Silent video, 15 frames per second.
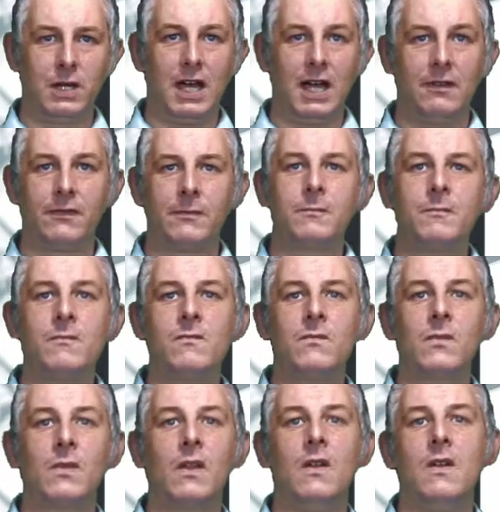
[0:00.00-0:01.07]
have.
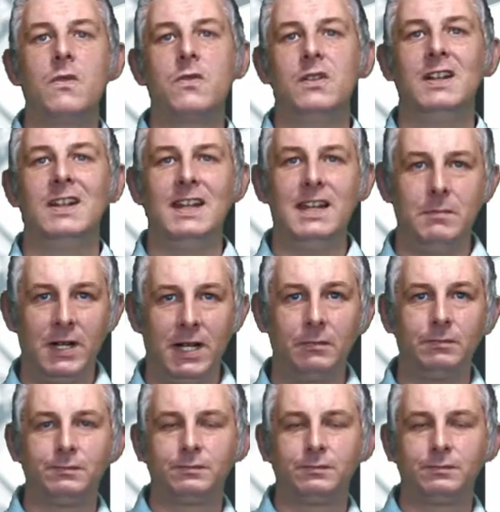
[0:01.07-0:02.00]
The limit.